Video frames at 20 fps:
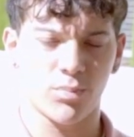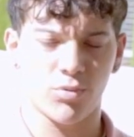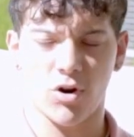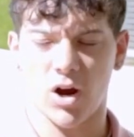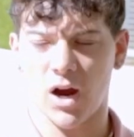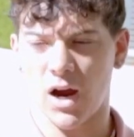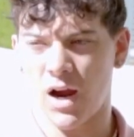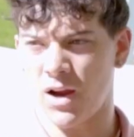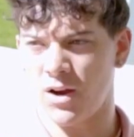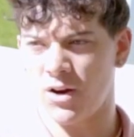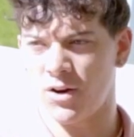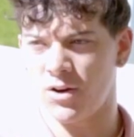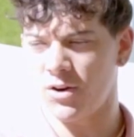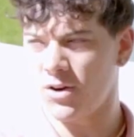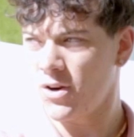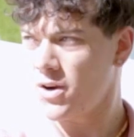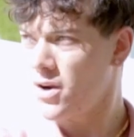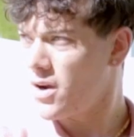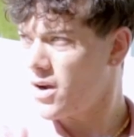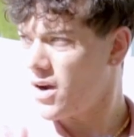prior
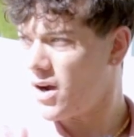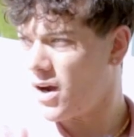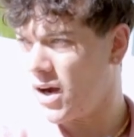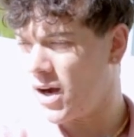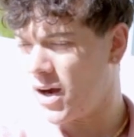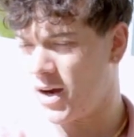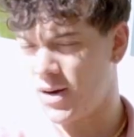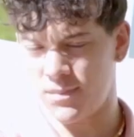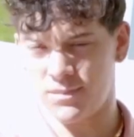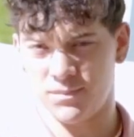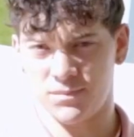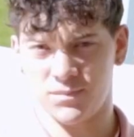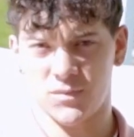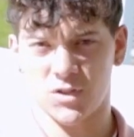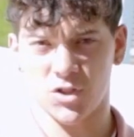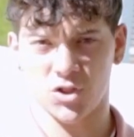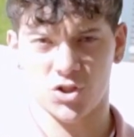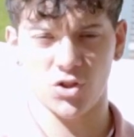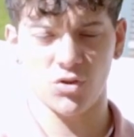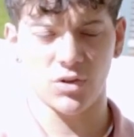
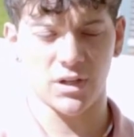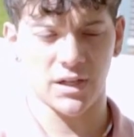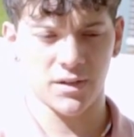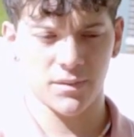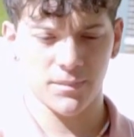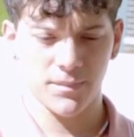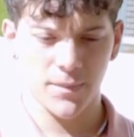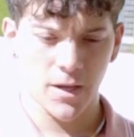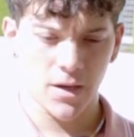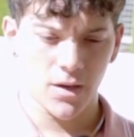to shooting.